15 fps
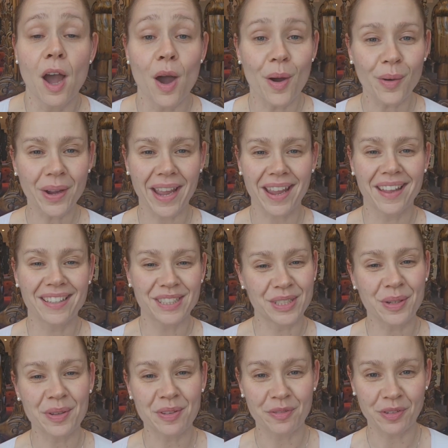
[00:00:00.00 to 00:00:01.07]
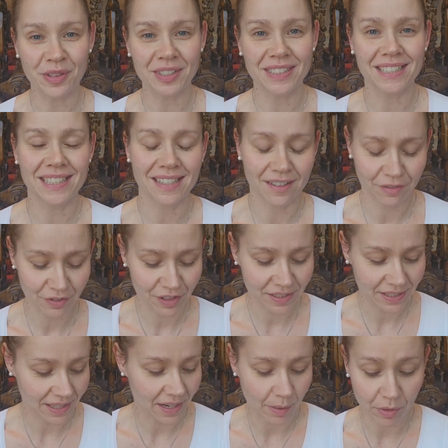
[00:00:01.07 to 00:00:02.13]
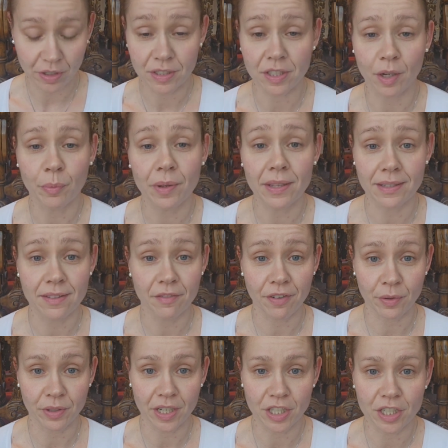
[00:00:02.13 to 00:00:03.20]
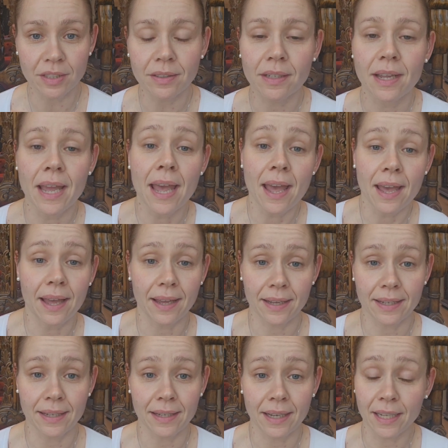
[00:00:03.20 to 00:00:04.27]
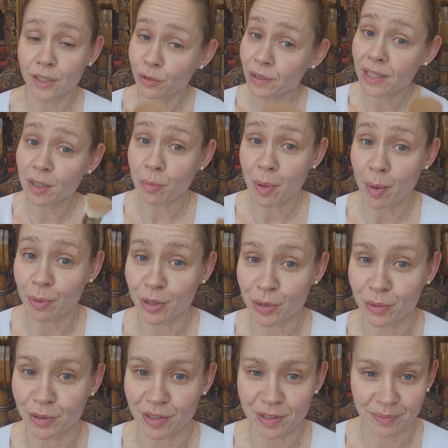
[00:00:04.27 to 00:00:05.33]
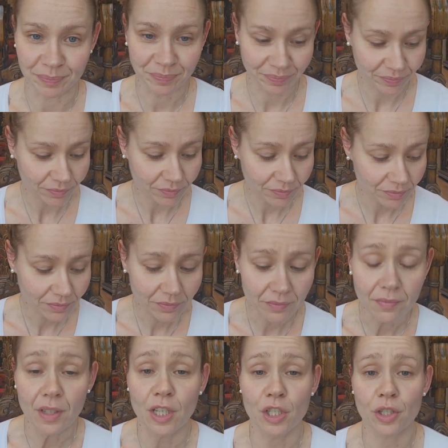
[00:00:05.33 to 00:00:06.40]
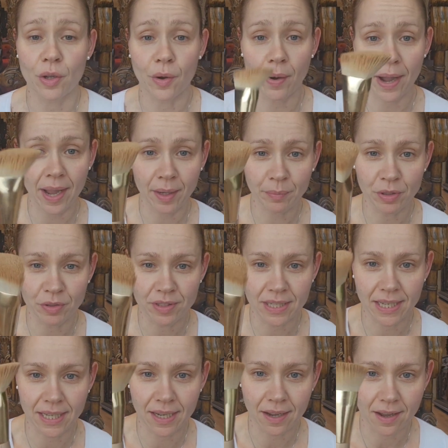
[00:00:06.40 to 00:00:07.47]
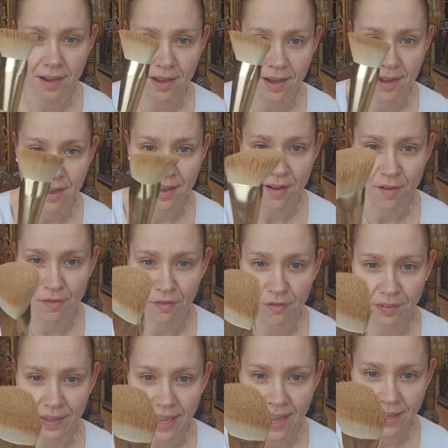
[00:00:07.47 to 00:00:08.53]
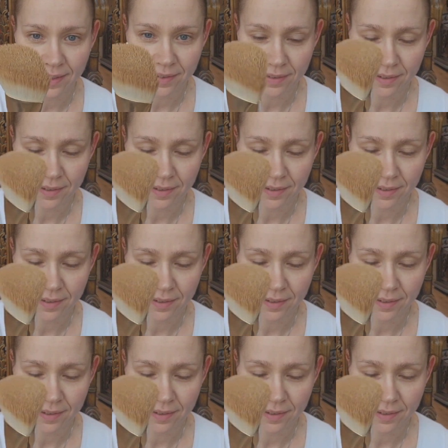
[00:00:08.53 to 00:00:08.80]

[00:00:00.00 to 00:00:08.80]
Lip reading: Okay, so the first thing I'm going to start with is the foundation. And you need the proper tools. So I'm using a flat